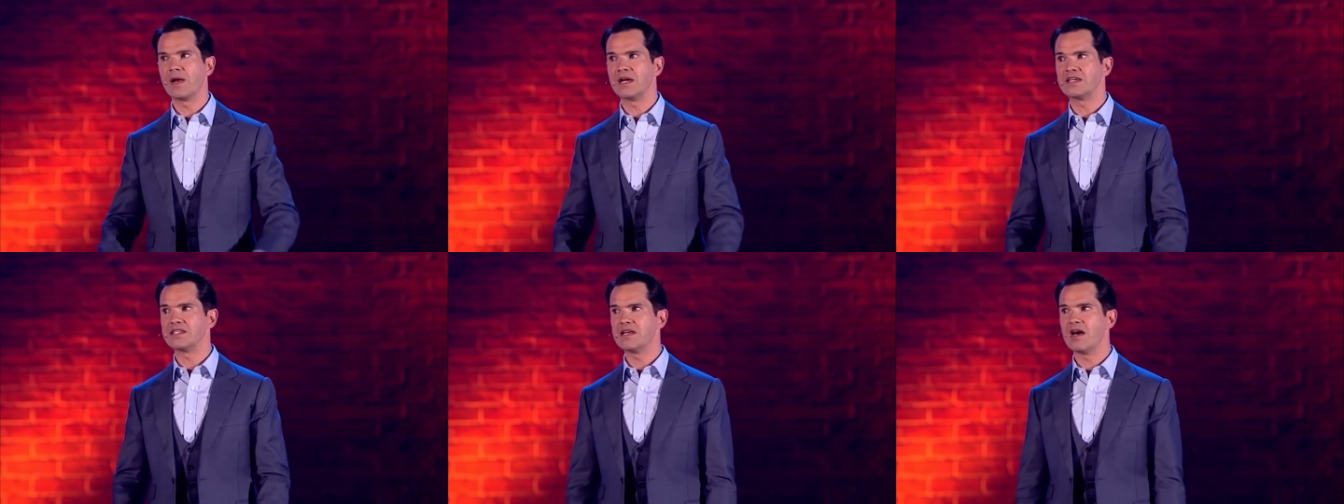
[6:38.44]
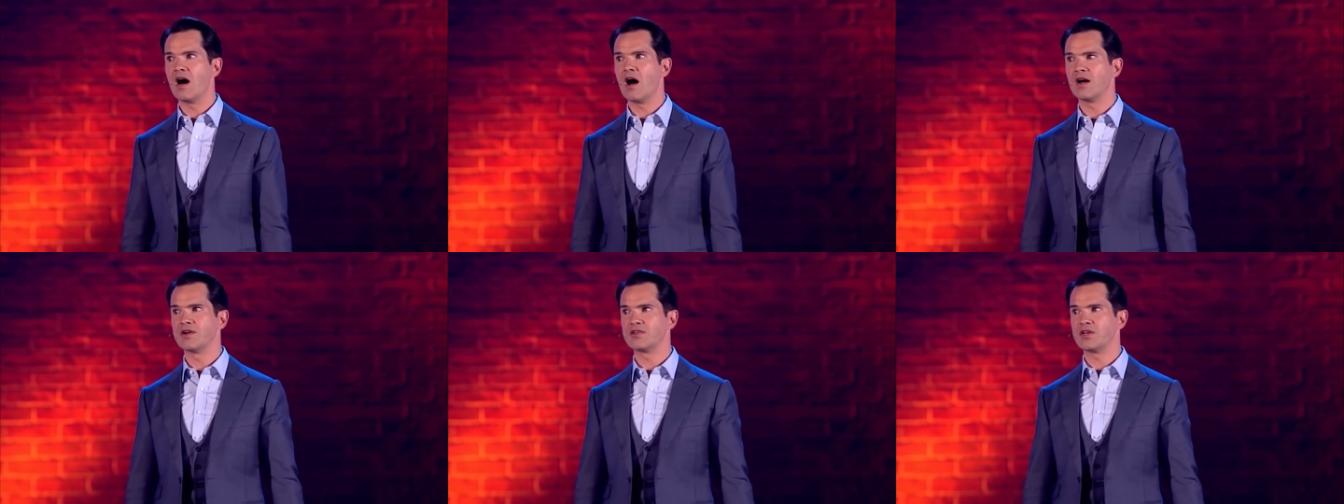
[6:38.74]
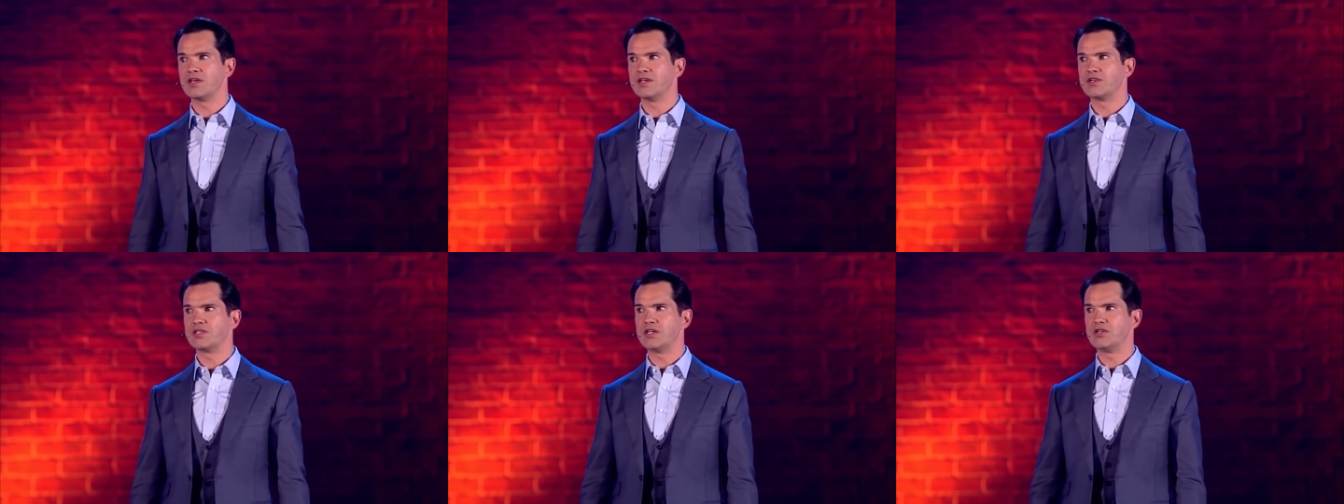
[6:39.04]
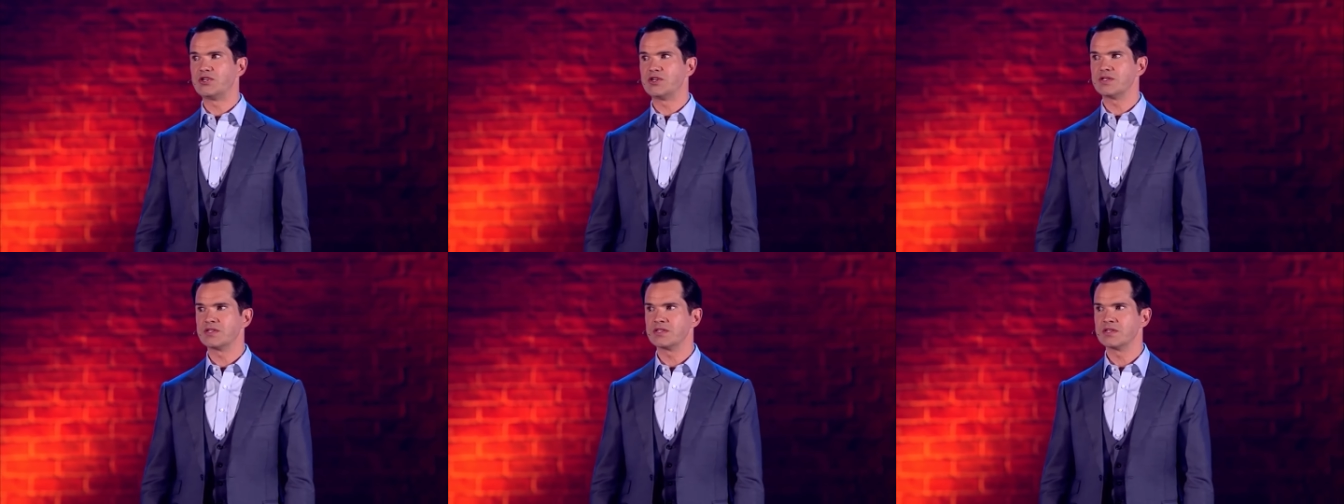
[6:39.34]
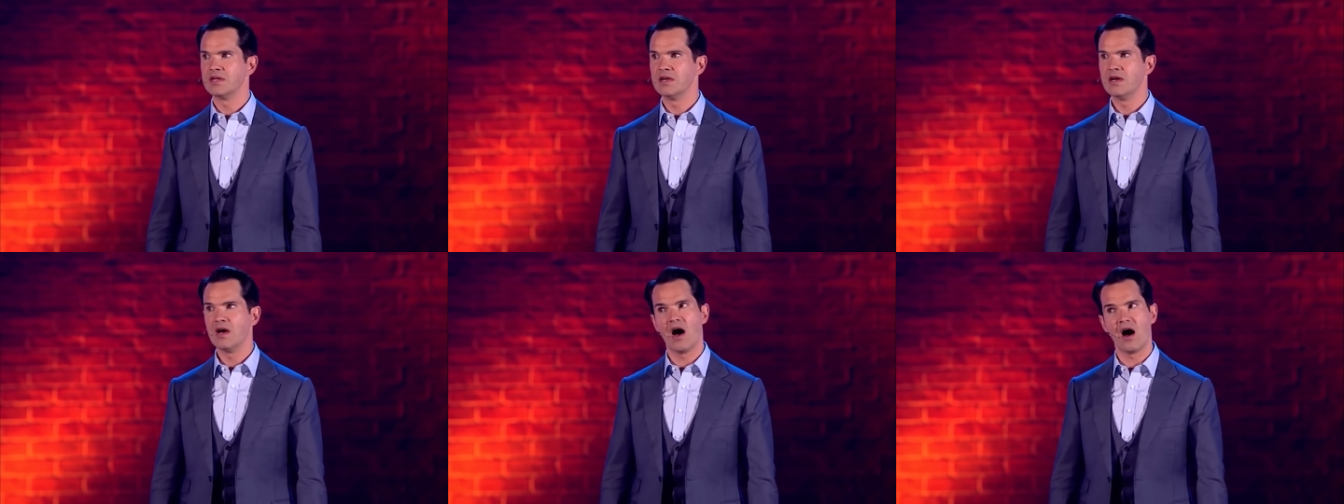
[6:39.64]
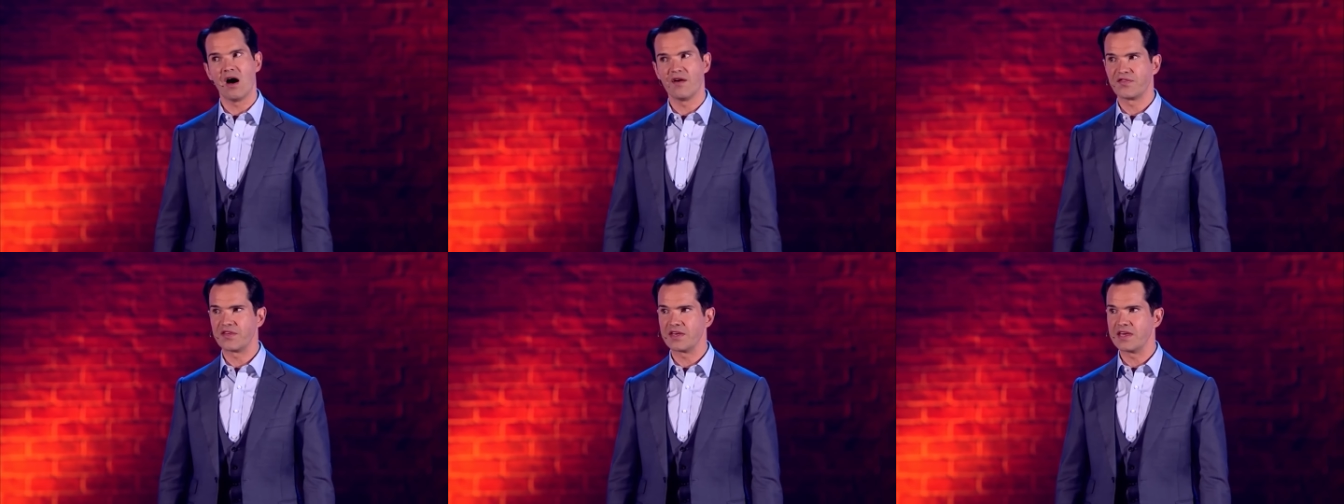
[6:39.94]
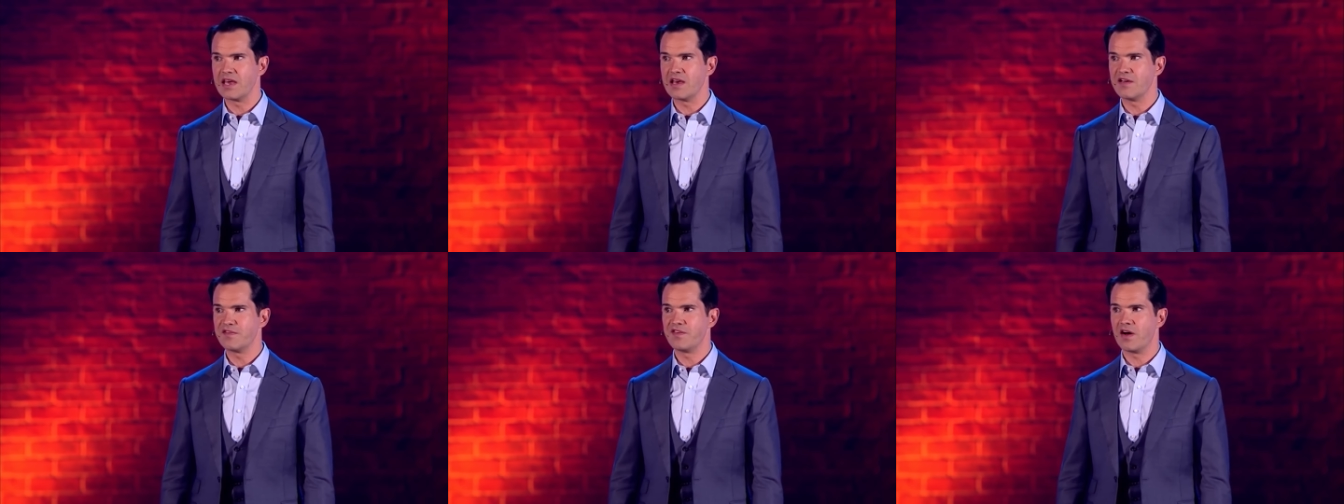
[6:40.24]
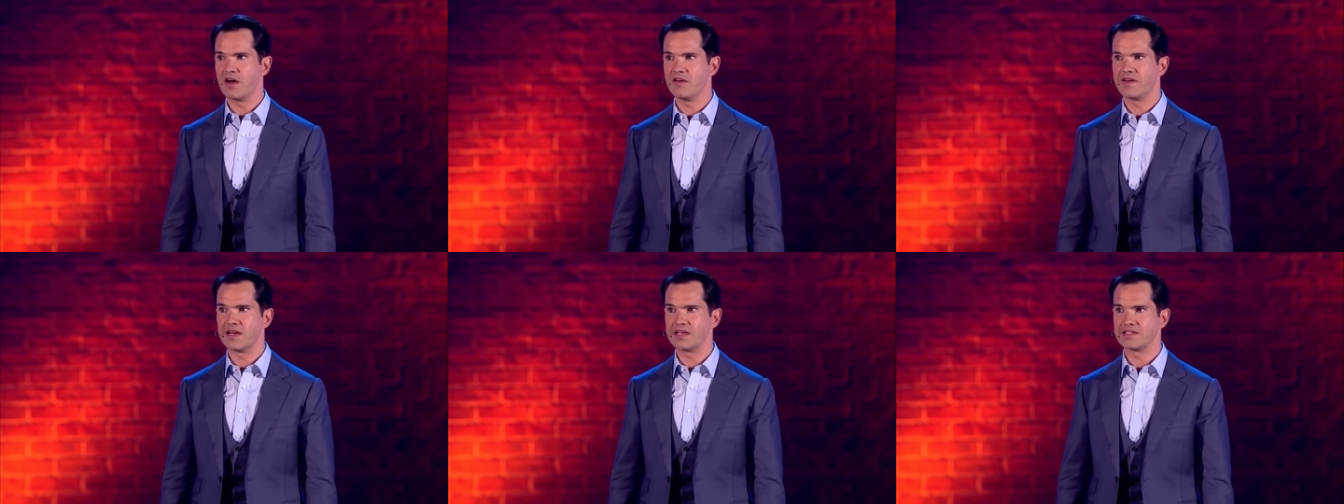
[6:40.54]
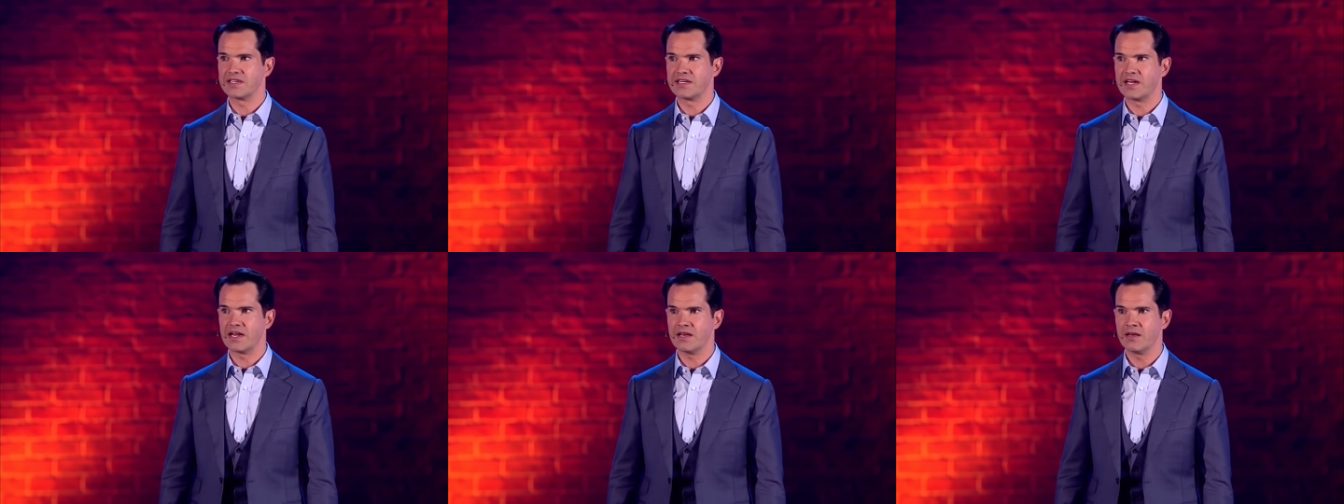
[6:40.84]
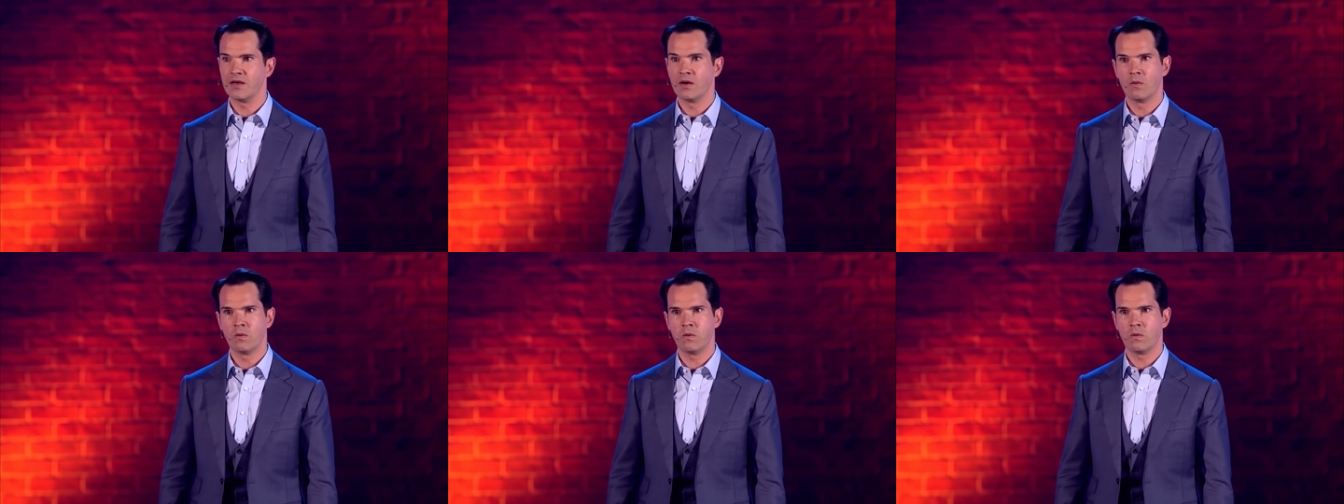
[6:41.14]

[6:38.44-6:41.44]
bloody hard, don't you, teachers? Half the year, five hours a day.